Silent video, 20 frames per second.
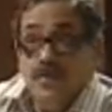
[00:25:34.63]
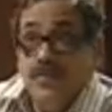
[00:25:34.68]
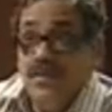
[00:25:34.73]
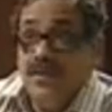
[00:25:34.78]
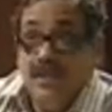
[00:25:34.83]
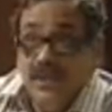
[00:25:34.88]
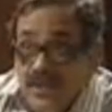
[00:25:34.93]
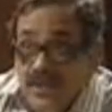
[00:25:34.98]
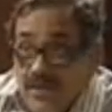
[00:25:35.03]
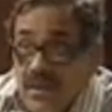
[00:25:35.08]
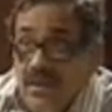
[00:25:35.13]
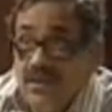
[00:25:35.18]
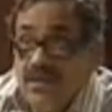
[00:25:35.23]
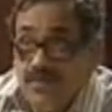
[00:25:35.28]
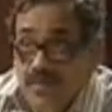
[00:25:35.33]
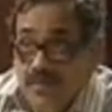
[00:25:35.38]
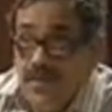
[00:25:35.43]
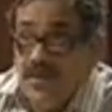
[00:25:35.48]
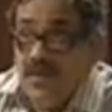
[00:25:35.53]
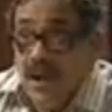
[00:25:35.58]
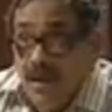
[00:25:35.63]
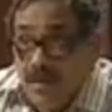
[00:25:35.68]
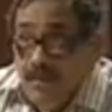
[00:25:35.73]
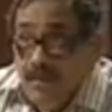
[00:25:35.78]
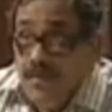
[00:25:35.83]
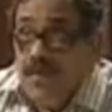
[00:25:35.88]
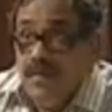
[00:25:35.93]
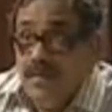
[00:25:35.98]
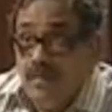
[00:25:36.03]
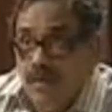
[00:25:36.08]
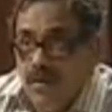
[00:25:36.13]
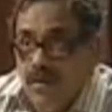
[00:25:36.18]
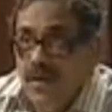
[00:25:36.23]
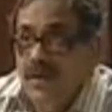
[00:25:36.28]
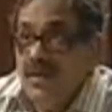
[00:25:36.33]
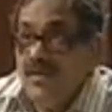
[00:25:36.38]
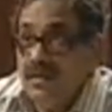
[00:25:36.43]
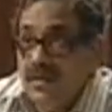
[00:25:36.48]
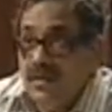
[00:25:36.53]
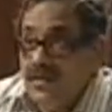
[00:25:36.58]
which was a government
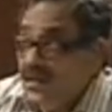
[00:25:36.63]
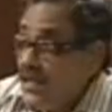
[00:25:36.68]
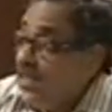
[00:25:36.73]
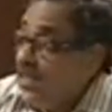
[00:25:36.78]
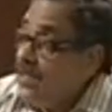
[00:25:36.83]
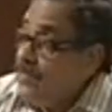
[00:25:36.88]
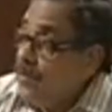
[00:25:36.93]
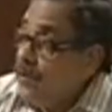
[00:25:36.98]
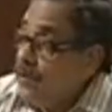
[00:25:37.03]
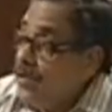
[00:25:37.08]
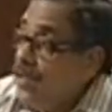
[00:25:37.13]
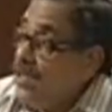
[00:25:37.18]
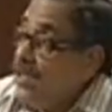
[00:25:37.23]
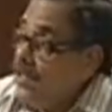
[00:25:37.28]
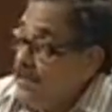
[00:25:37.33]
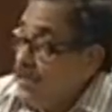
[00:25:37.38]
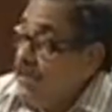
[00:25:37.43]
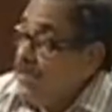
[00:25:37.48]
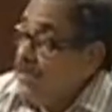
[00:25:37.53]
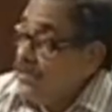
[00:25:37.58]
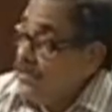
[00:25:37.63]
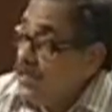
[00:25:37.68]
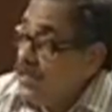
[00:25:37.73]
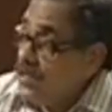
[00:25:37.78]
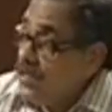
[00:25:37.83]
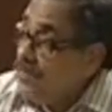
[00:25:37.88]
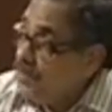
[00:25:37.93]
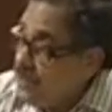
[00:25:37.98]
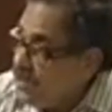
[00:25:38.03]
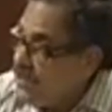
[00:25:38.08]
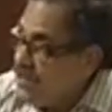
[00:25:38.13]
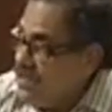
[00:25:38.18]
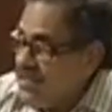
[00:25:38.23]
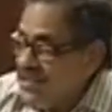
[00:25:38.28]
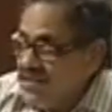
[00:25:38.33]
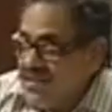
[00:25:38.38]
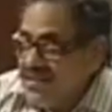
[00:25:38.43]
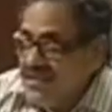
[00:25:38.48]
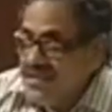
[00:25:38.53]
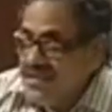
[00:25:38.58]
body, a state body interested in
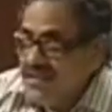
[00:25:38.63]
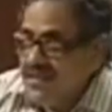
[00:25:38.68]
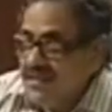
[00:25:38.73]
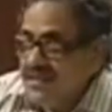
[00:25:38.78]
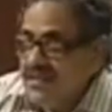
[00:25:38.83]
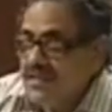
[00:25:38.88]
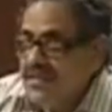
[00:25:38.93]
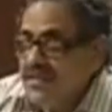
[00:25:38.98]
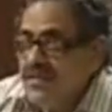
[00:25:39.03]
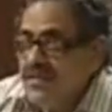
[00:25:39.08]
business.